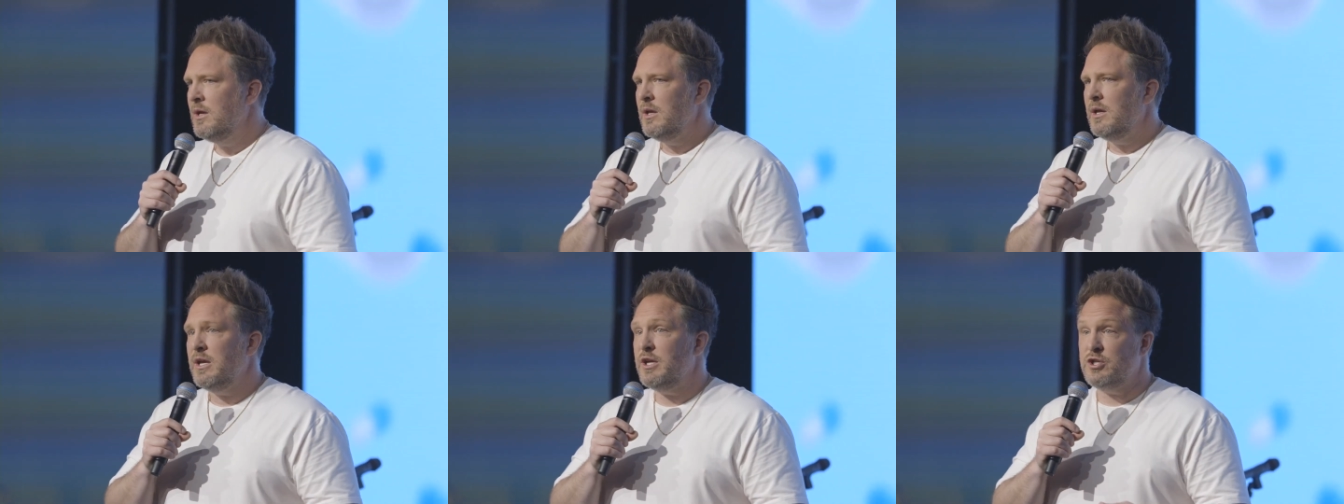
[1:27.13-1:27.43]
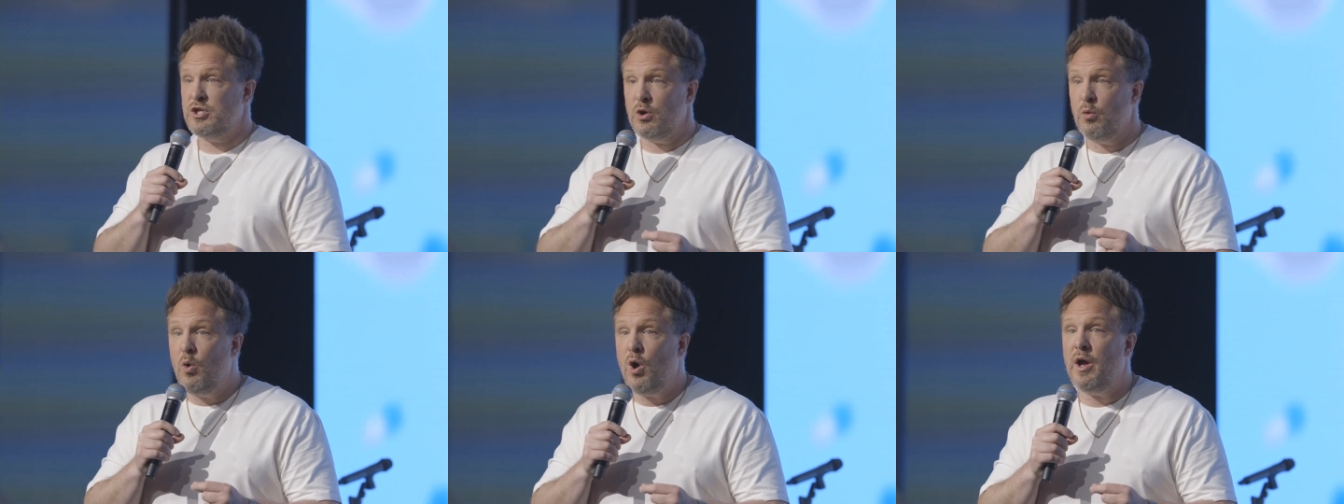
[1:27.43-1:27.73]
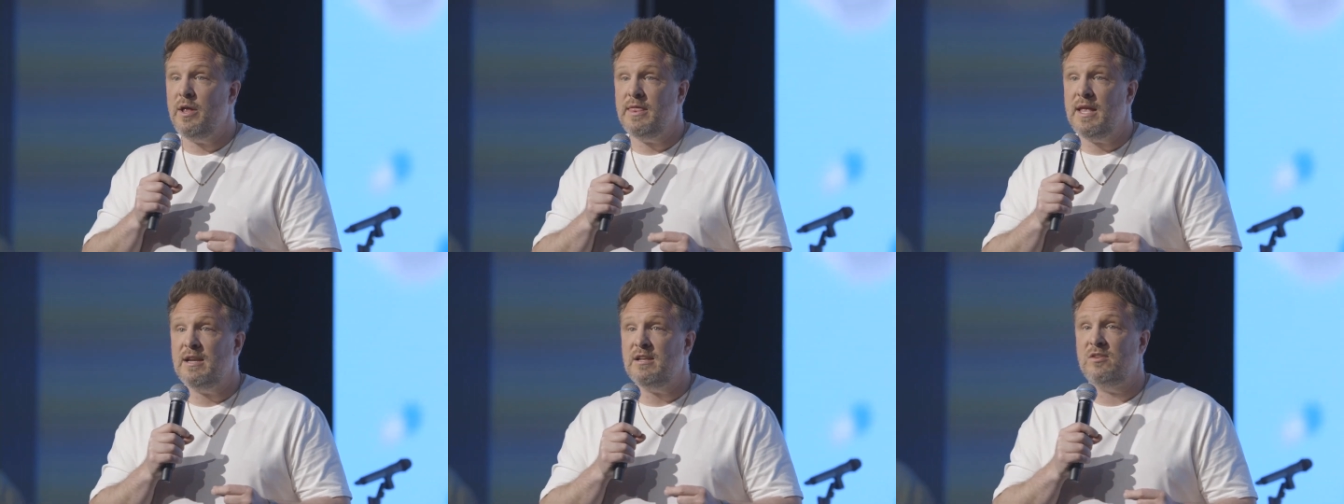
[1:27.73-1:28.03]
is the
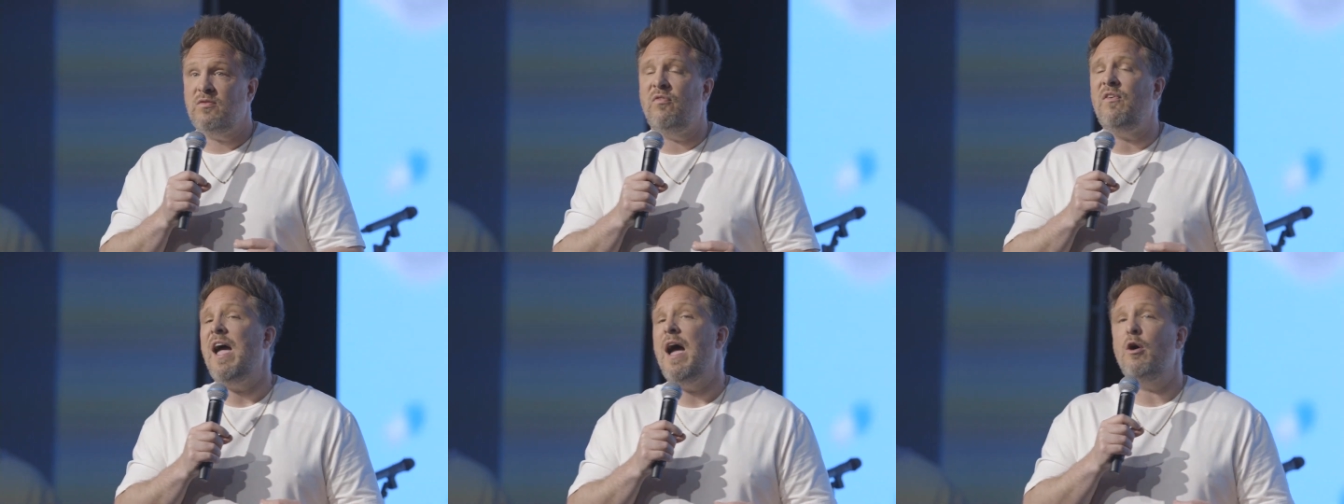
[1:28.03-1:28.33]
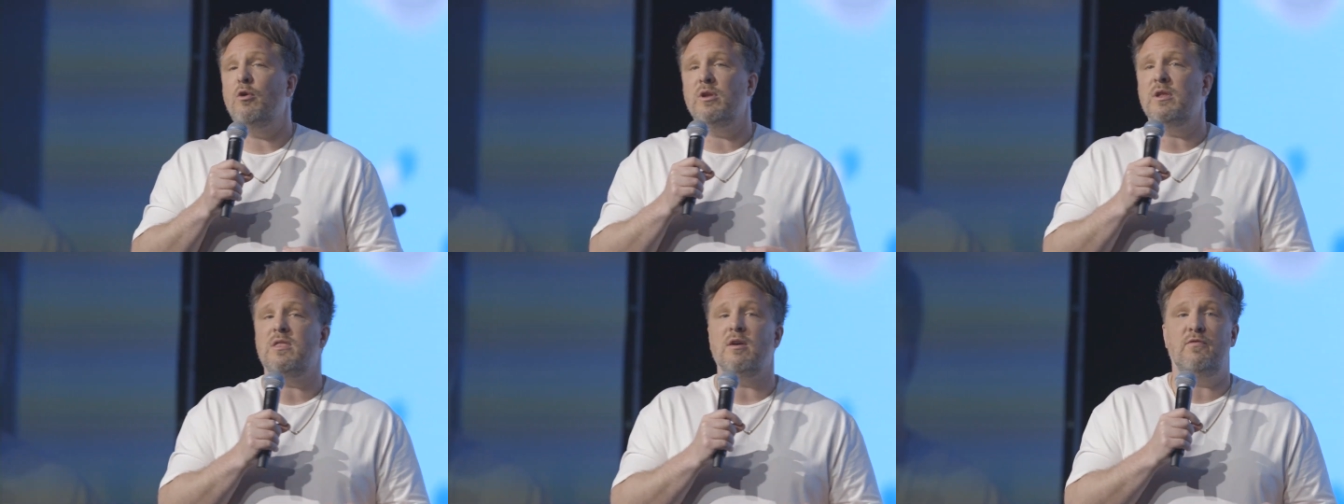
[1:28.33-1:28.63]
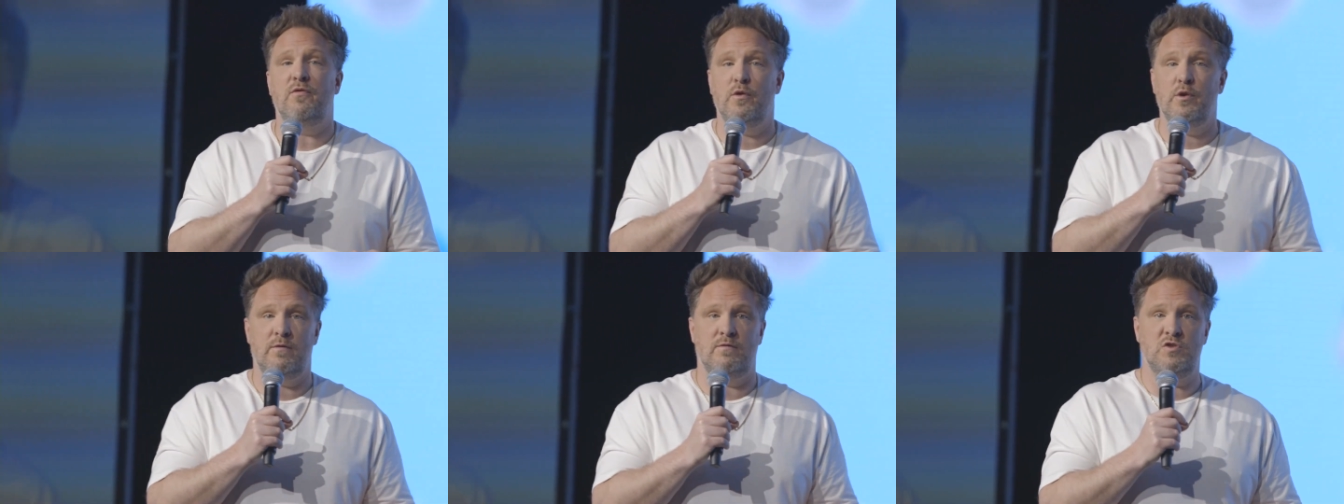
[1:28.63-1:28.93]
one that is found at the
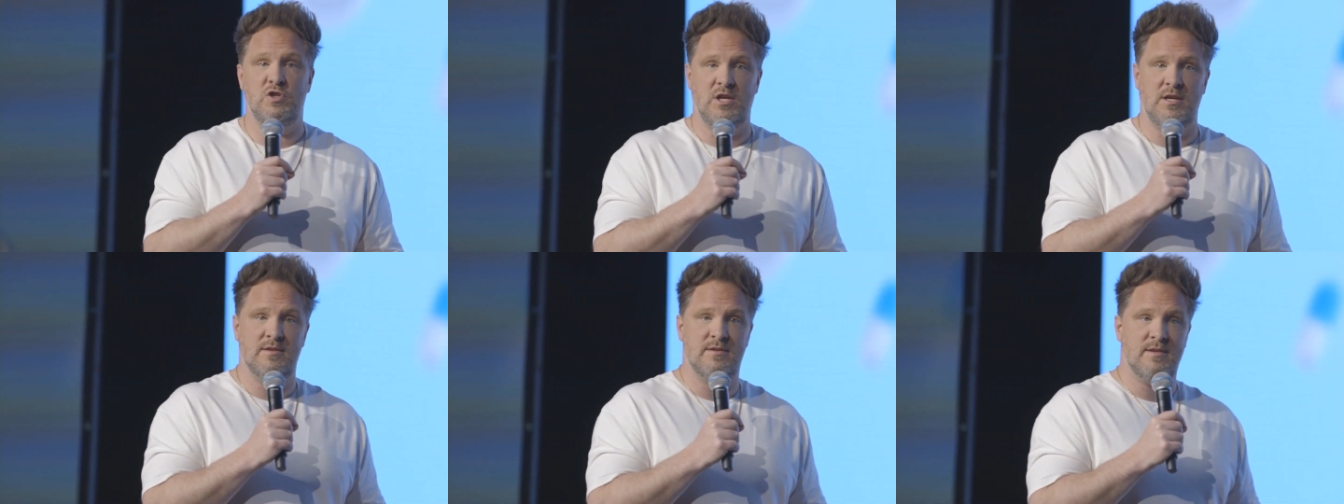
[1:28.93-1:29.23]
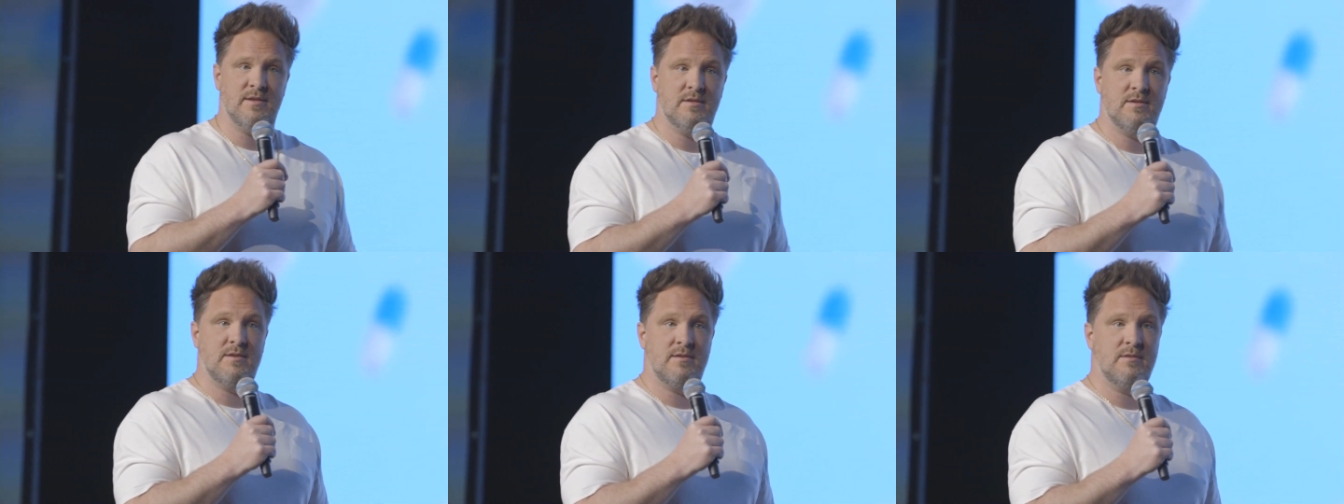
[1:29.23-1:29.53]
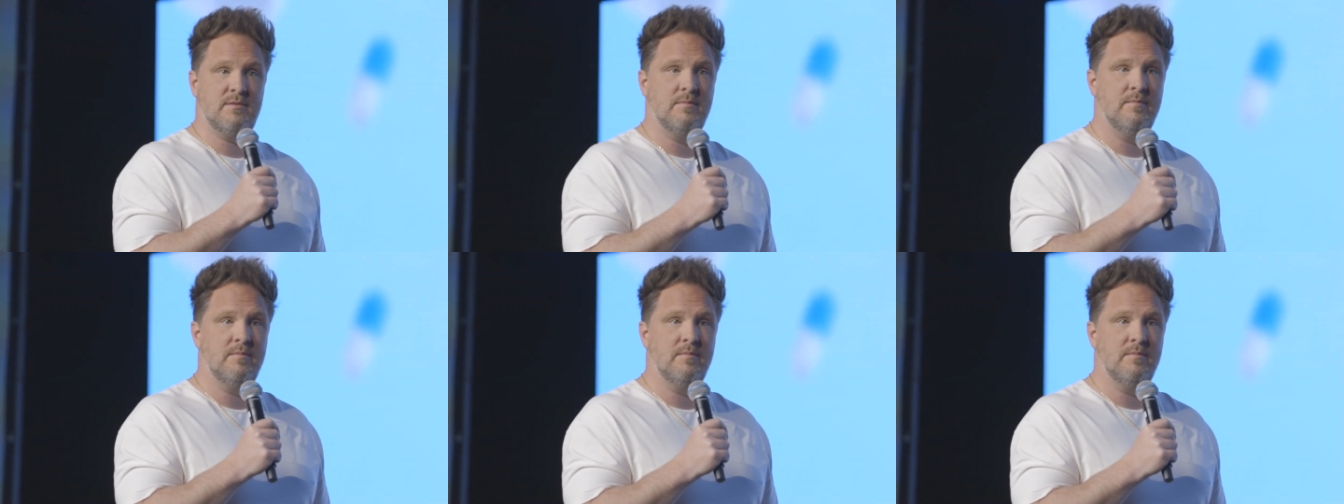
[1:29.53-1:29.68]
foot of Jesus.